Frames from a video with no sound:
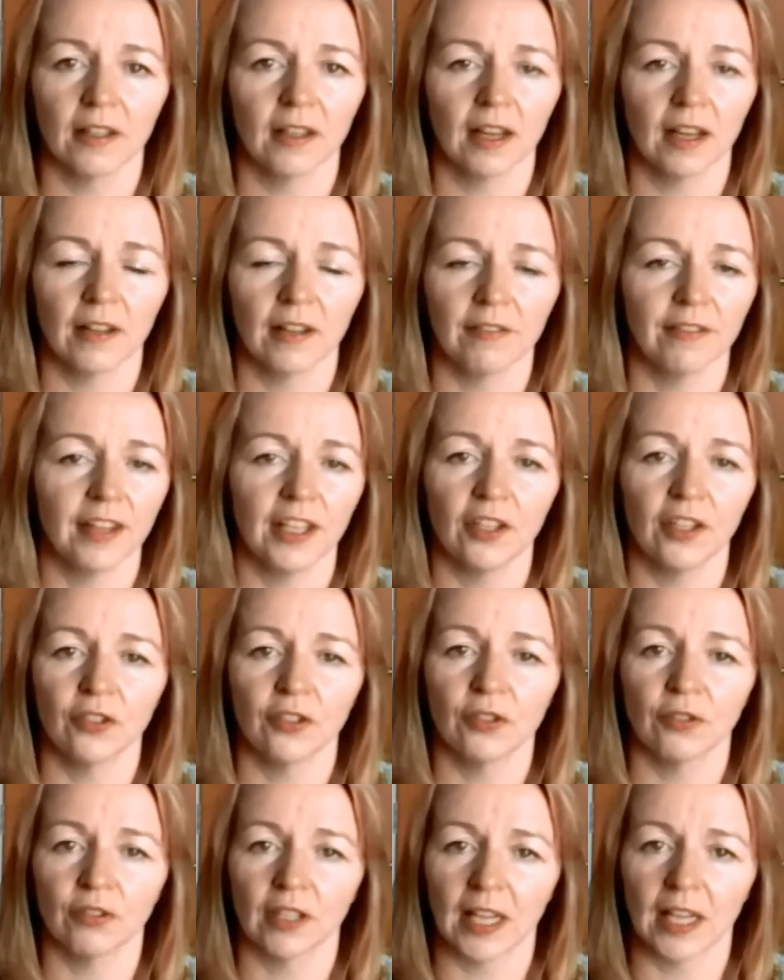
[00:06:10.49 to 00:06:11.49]
and invite you
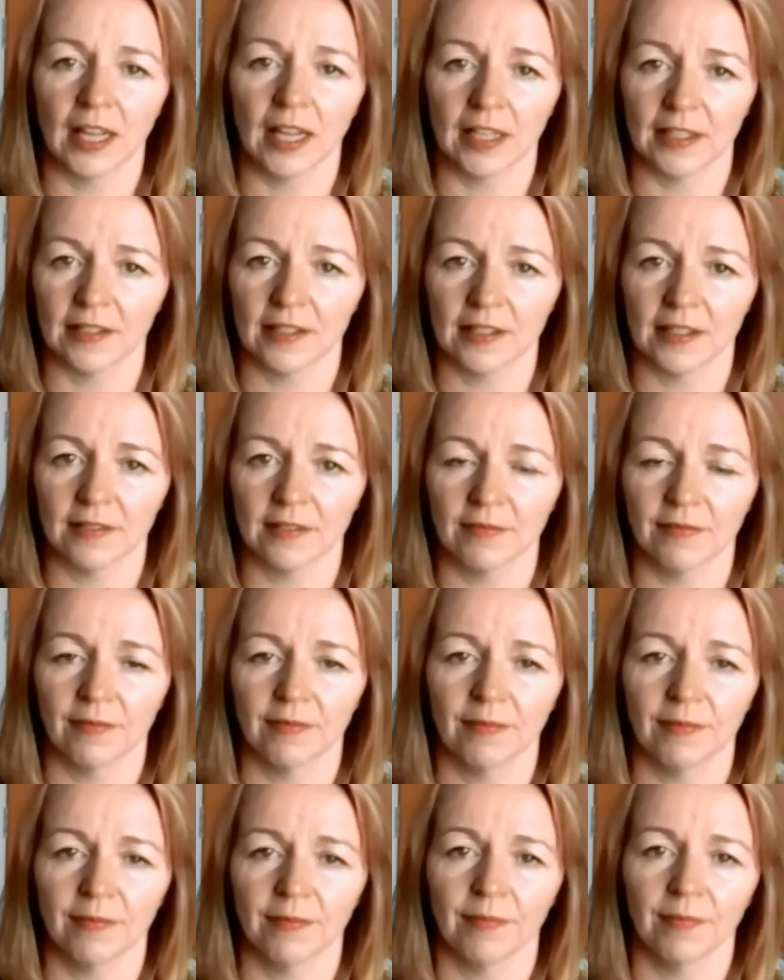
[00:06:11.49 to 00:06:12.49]
to relax.
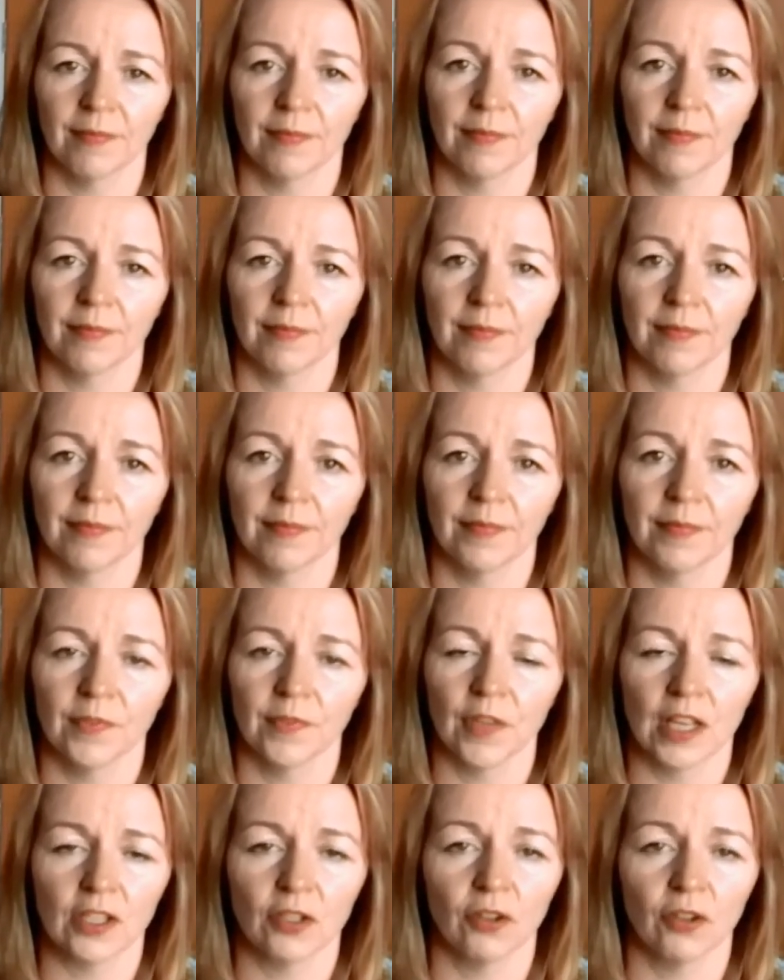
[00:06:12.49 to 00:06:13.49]

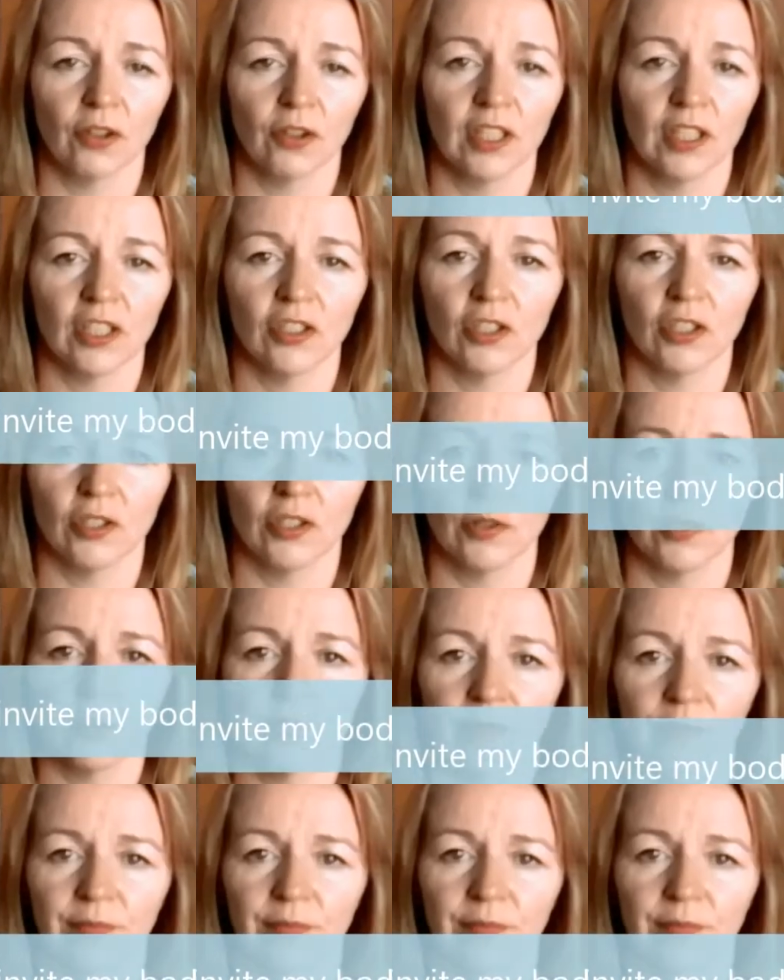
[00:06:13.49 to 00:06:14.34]
That's all you need to do.